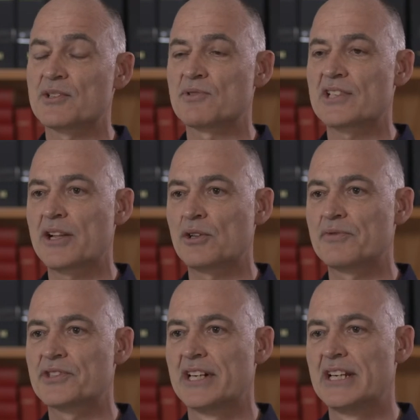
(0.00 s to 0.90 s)

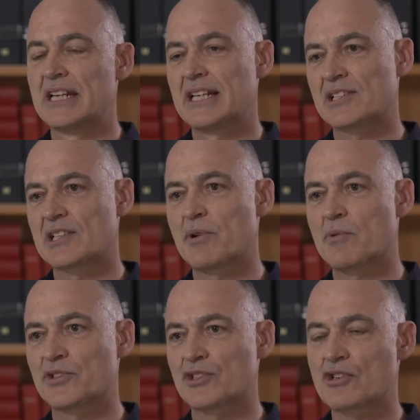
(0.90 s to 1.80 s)
themselves. And so we
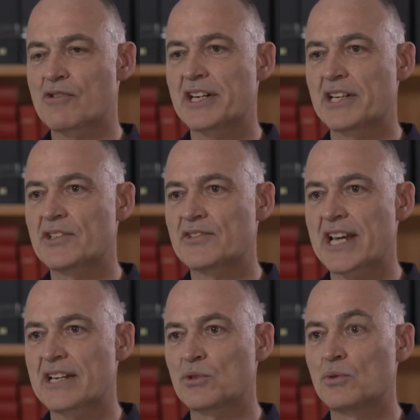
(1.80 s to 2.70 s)
wanted to try and
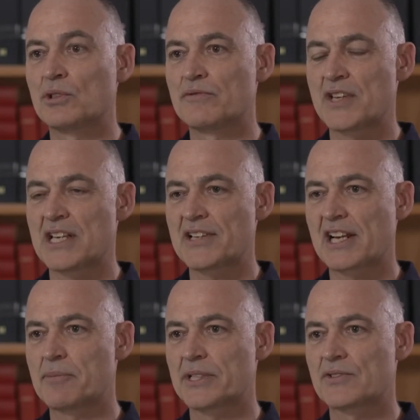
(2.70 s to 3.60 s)
understand all of these
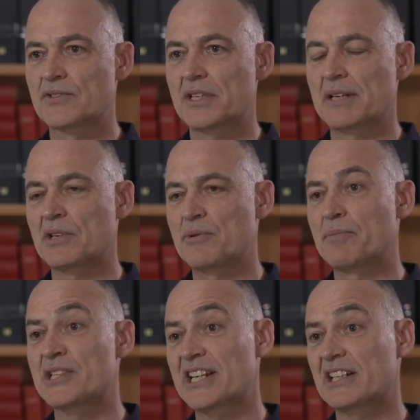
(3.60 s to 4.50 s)
elements and we were
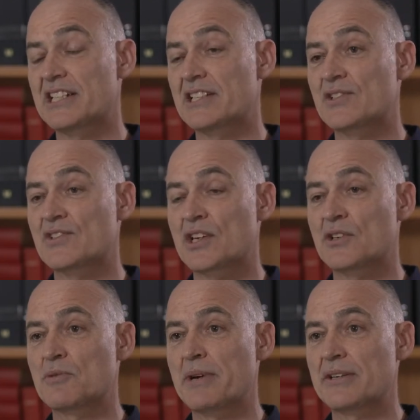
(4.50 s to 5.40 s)
particularly
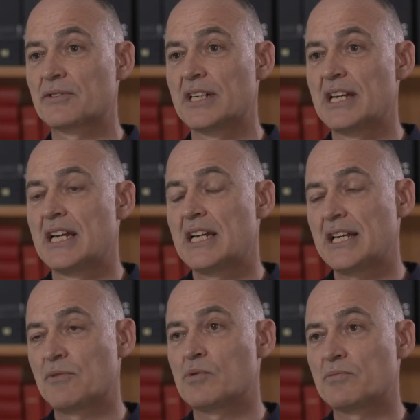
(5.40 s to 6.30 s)
concerned about
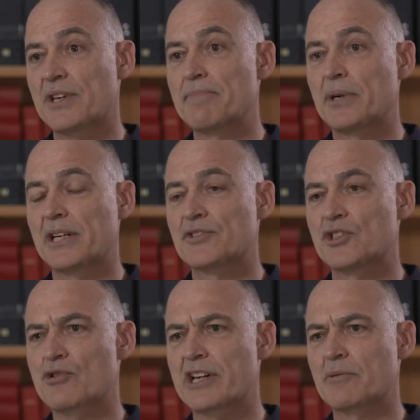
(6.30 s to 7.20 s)
in some parts
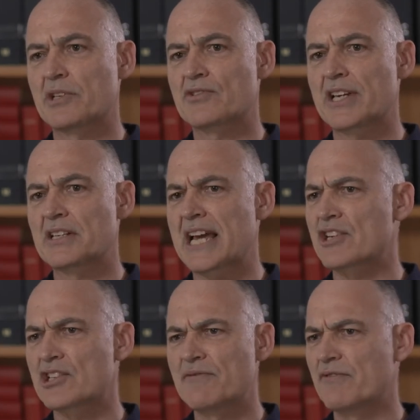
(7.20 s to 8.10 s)
of trying to understand
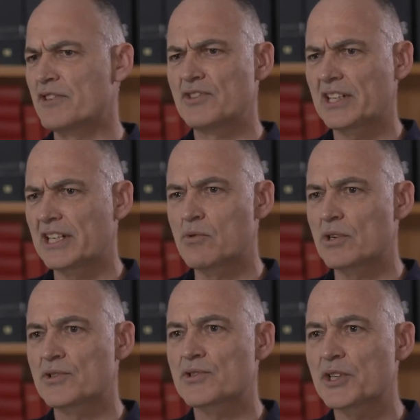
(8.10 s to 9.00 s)
actually physically
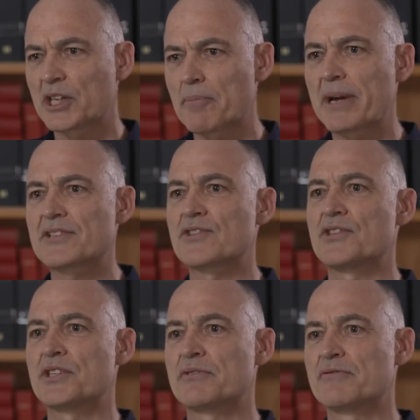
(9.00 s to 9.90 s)
what's the
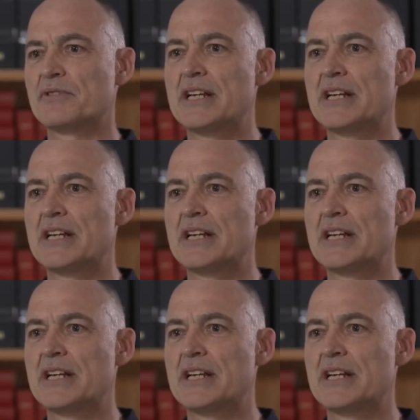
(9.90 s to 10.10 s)
capacity of